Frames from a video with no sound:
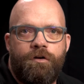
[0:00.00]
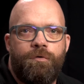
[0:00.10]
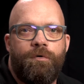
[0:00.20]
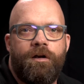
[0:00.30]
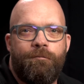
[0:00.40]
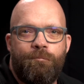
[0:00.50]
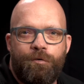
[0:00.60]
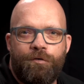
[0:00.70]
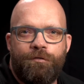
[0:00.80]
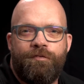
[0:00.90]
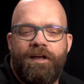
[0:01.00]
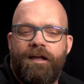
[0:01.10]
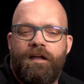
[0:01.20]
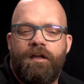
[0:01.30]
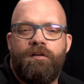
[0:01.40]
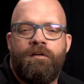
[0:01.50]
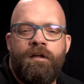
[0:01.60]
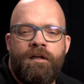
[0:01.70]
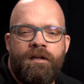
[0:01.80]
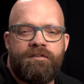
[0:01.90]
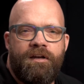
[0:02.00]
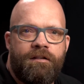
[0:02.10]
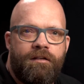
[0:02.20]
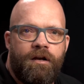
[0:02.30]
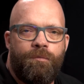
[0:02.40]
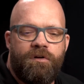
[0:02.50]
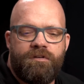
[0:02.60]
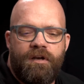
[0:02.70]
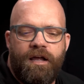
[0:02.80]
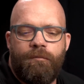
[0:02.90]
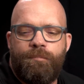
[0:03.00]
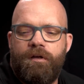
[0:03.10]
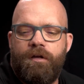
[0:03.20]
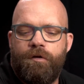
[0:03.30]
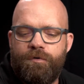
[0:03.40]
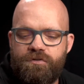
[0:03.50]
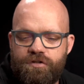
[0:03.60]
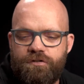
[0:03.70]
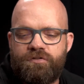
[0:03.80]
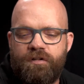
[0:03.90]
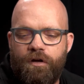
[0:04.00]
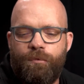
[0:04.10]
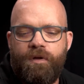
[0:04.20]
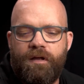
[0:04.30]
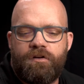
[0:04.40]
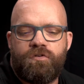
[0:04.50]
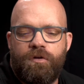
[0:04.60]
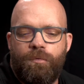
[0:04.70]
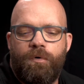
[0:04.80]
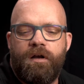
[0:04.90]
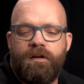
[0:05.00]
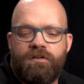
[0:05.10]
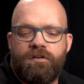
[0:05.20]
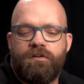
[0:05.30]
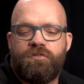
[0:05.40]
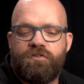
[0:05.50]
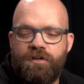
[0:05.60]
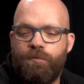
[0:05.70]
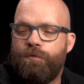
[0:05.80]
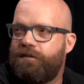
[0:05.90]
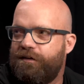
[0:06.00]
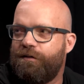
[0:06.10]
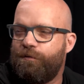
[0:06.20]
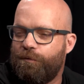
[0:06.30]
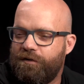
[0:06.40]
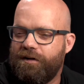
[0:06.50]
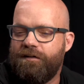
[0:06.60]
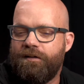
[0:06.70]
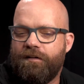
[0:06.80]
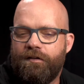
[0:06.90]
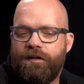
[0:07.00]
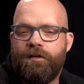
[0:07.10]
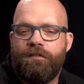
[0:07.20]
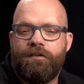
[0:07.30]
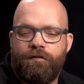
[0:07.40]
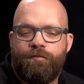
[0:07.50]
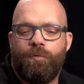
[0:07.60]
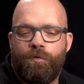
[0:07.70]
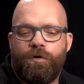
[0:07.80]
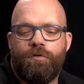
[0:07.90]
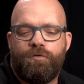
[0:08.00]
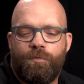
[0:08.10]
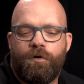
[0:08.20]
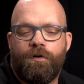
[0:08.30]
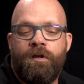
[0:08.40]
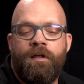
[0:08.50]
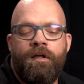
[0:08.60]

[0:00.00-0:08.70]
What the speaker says: Do you want to move? And it's not that I wasn't happy. It was just that we actually wanted to see what the different worlds were.